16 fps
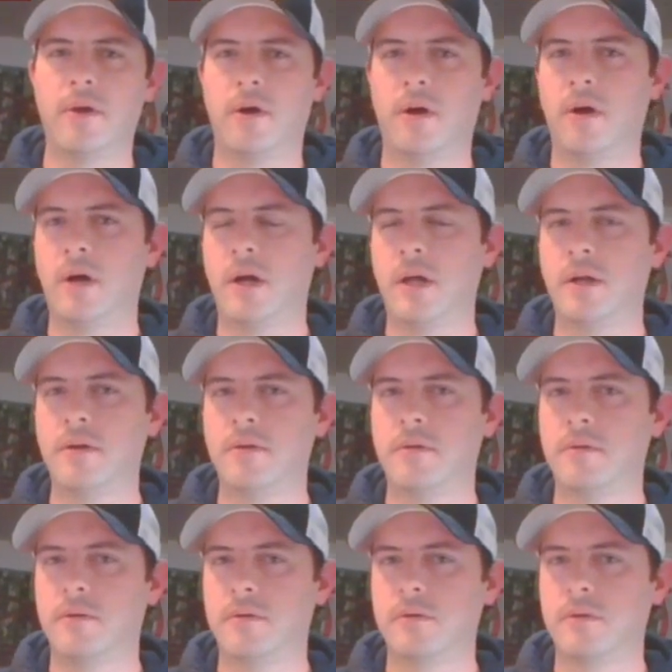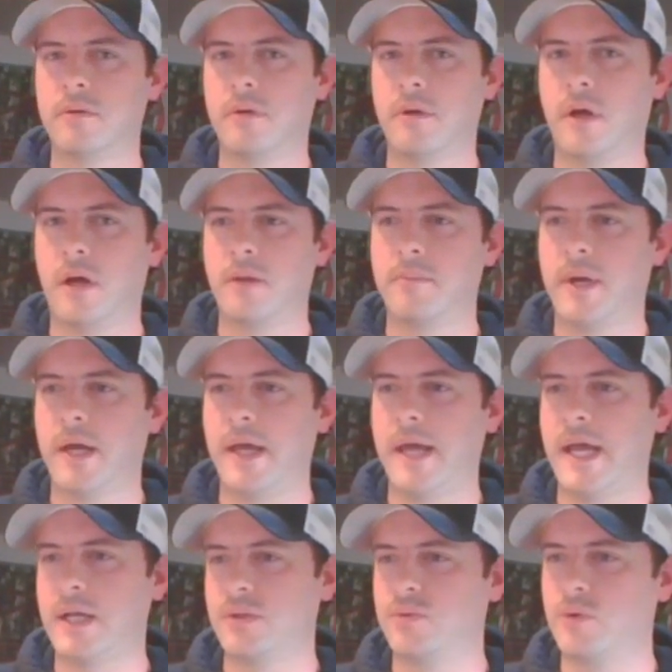on my
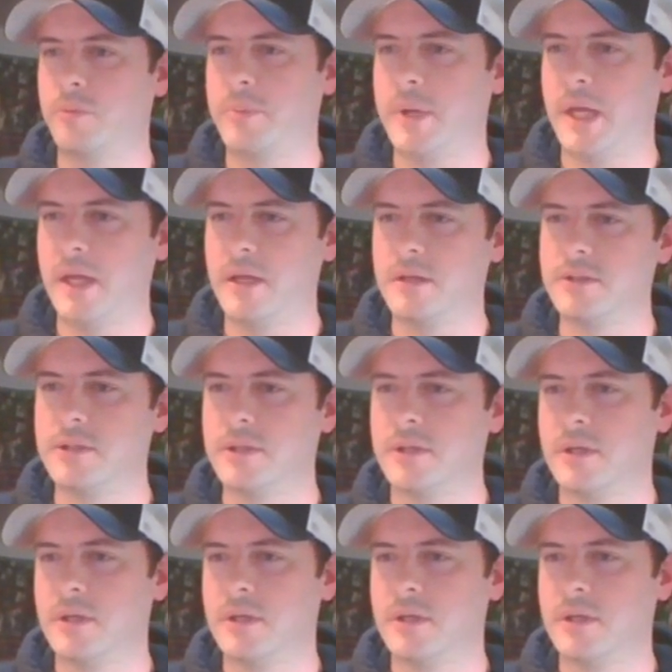actual page.